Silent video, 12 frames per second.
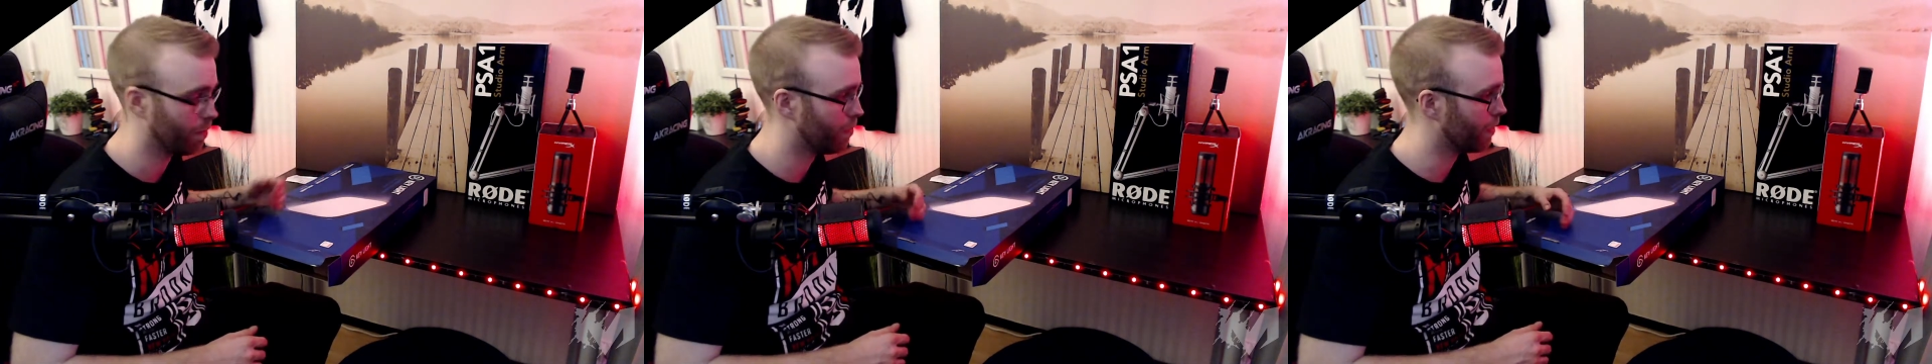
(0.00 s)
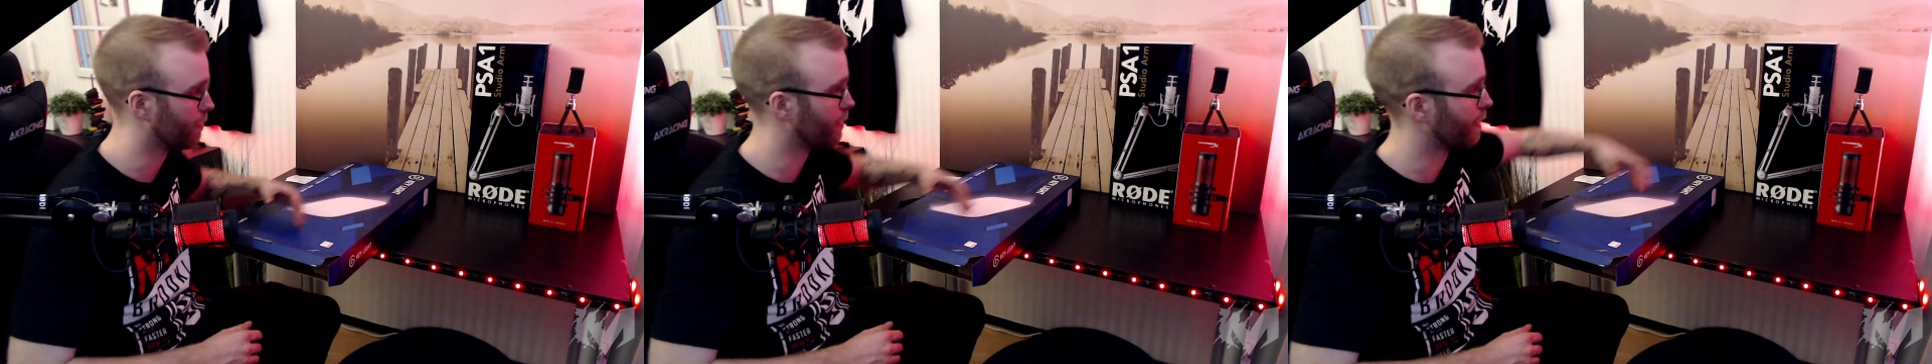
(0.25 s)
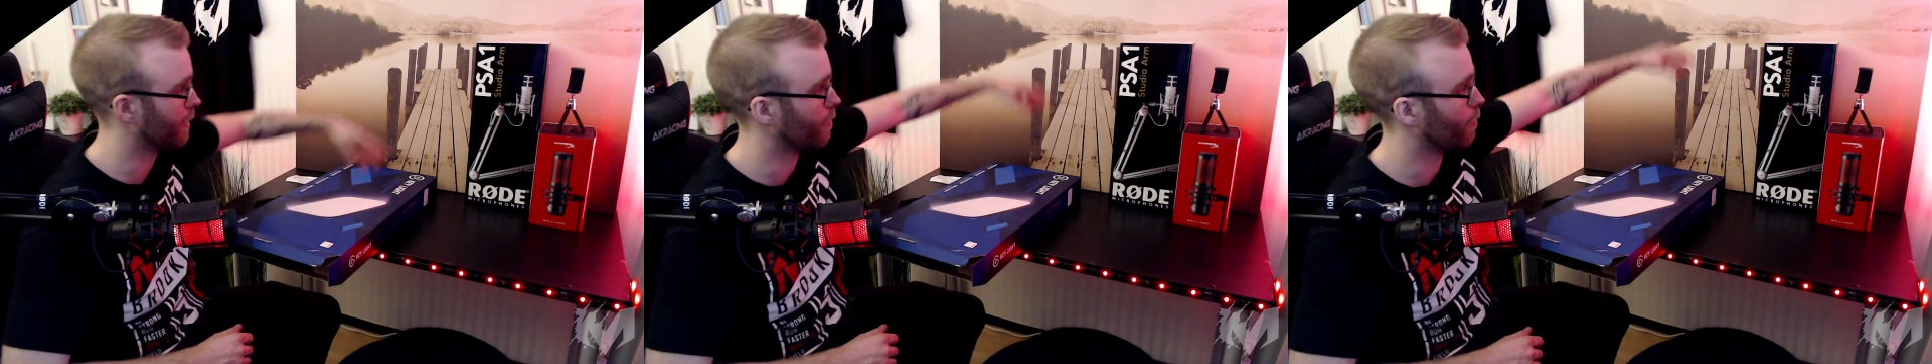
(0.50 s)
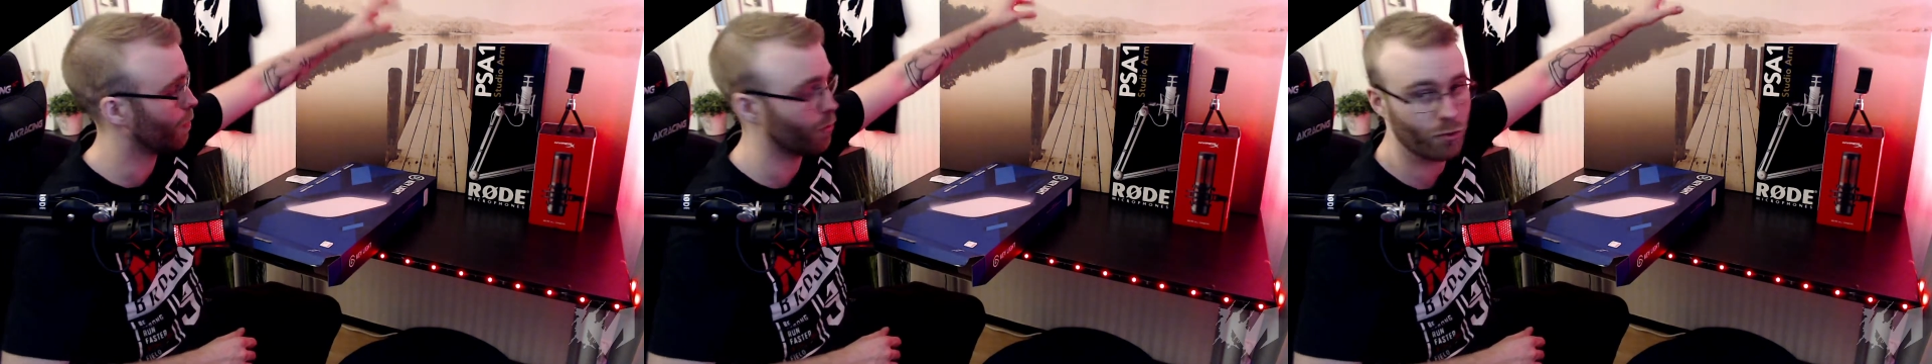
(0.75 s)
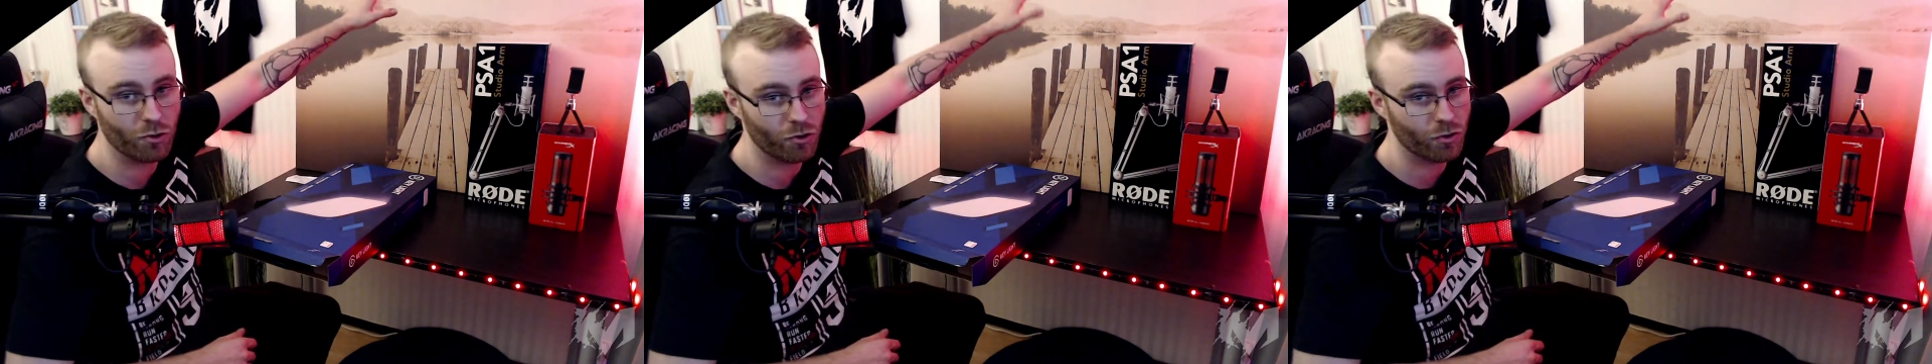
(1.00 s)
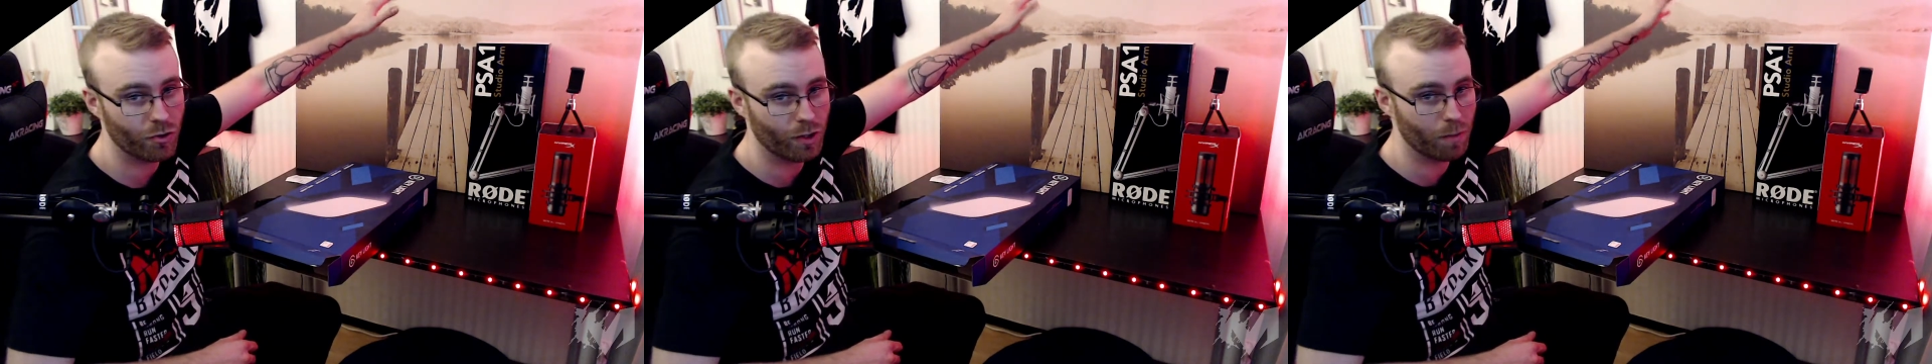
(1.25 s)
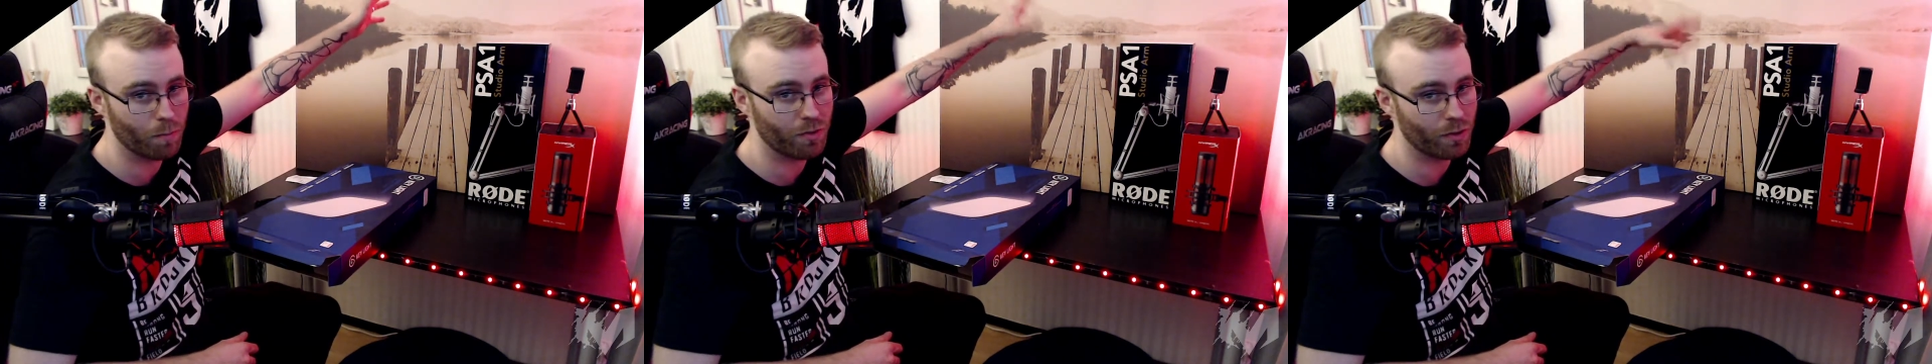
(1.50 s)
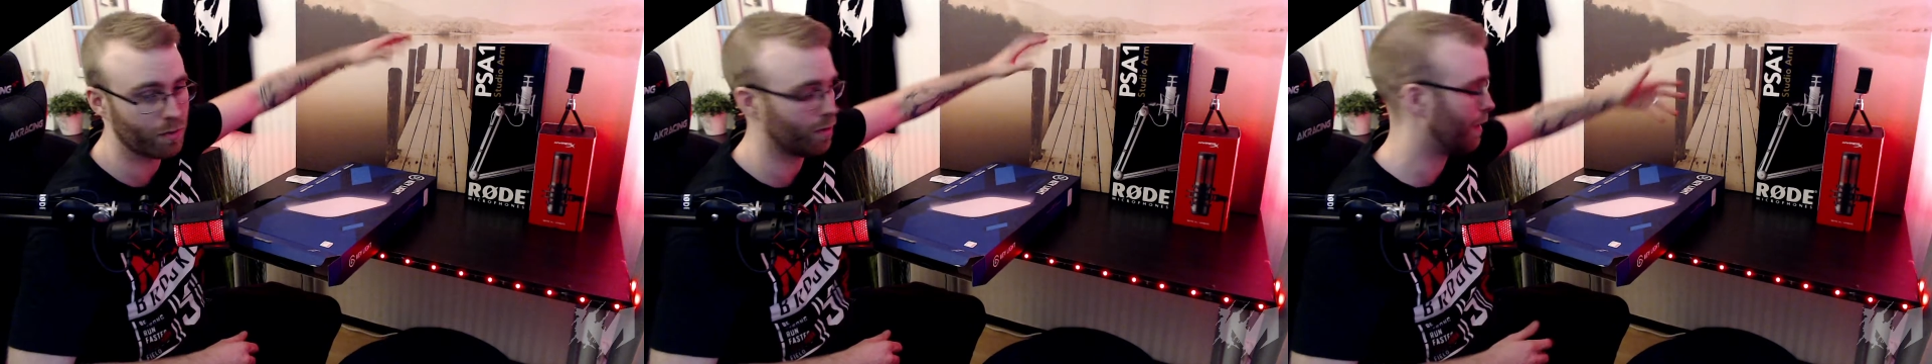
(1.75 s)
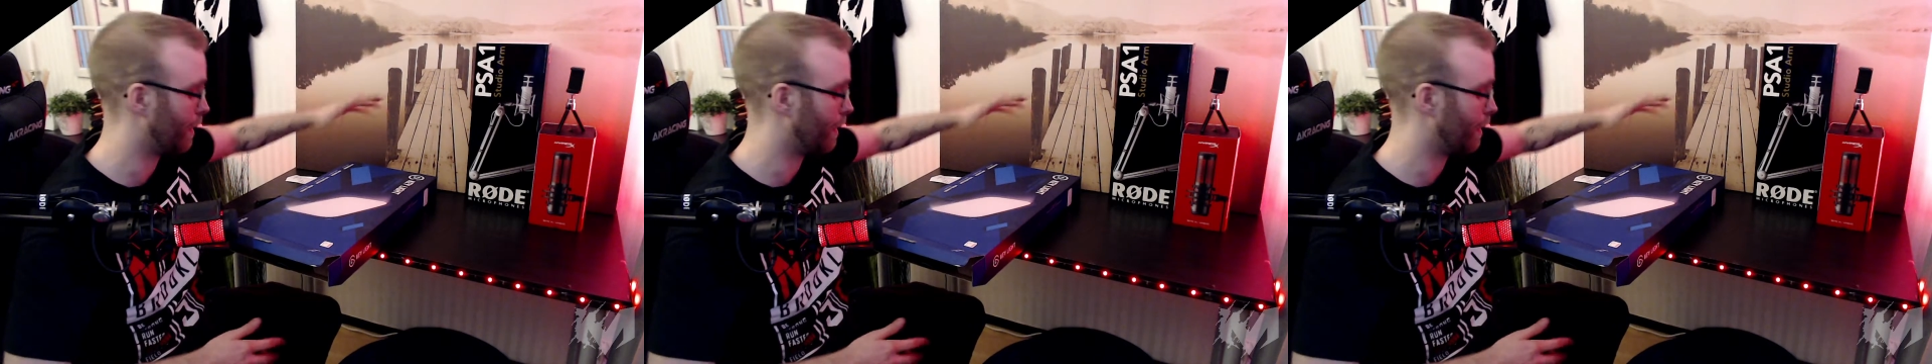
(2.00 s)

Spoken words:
because I kind of want a yeah,